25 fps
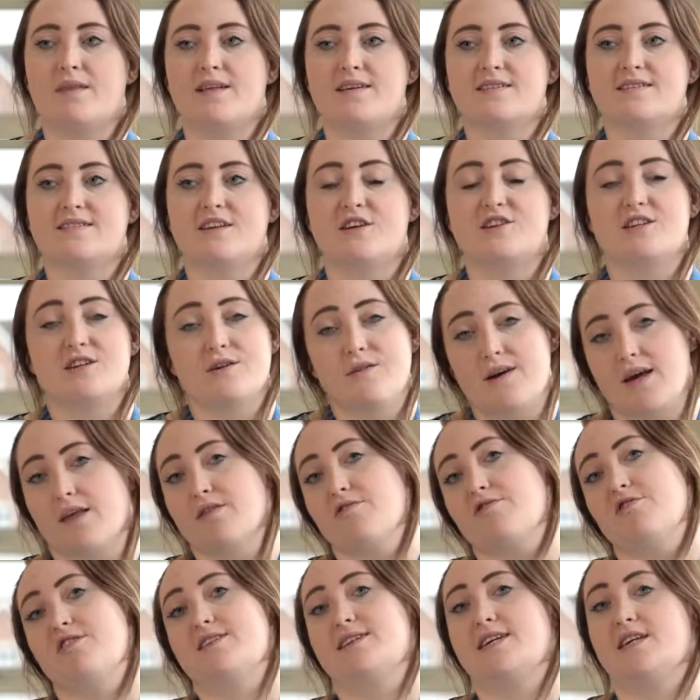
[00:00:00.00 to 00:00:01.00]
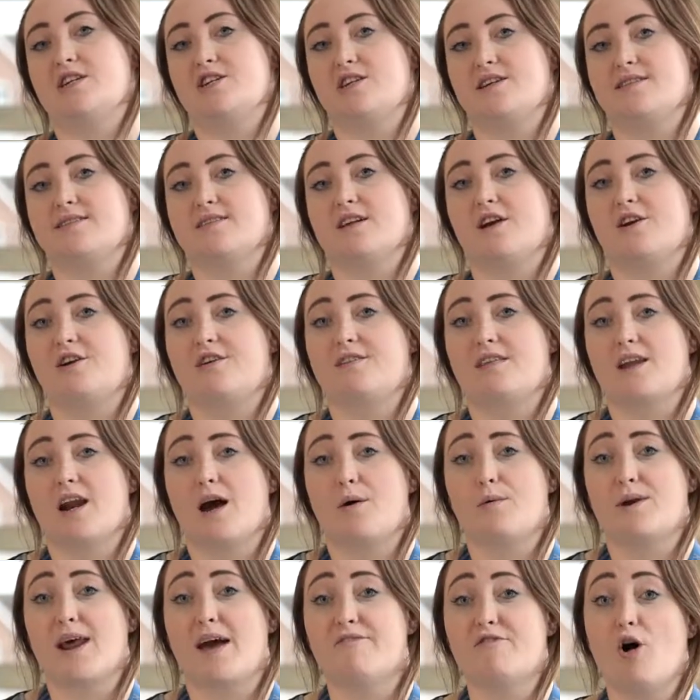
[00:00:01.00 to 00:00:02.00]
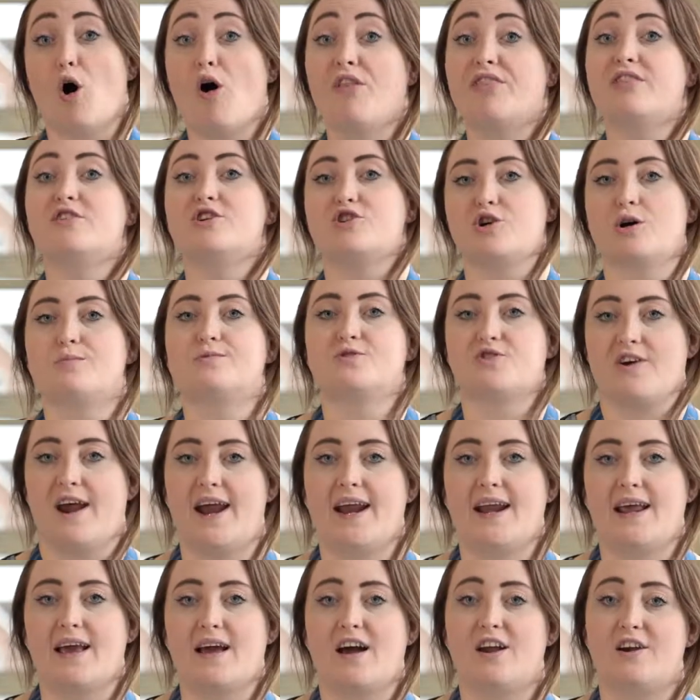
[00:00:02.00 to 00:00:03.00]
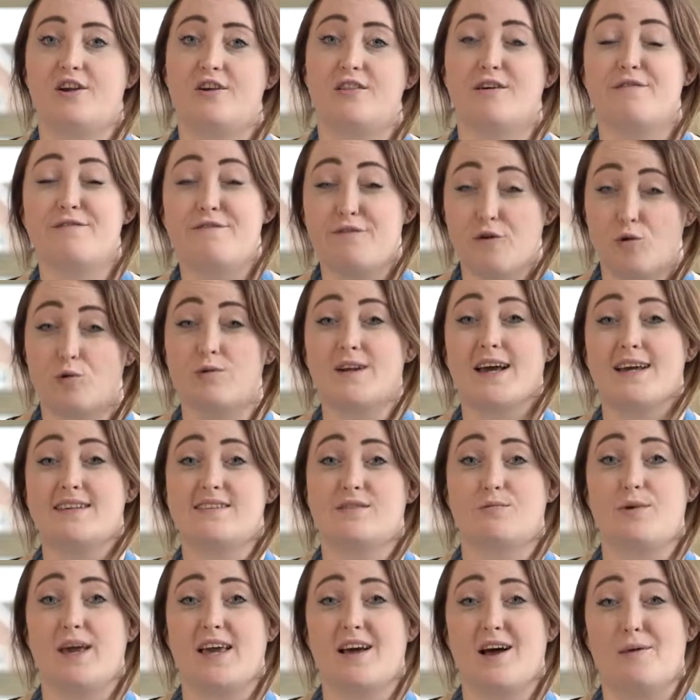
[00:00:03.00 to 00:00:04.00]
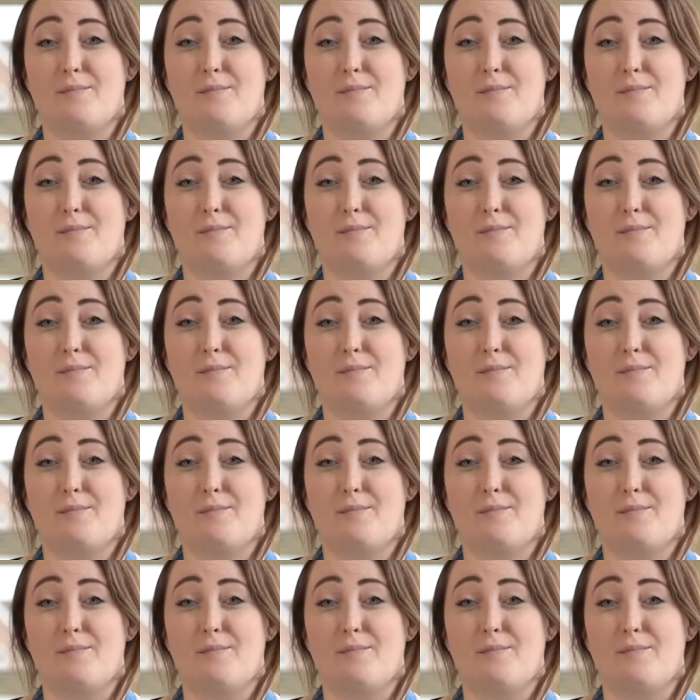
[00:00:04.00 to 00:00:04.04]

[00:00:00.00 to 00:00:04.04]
So doing it through Teach East, I knew that I would have on-the-job training. I knew that 4 days a week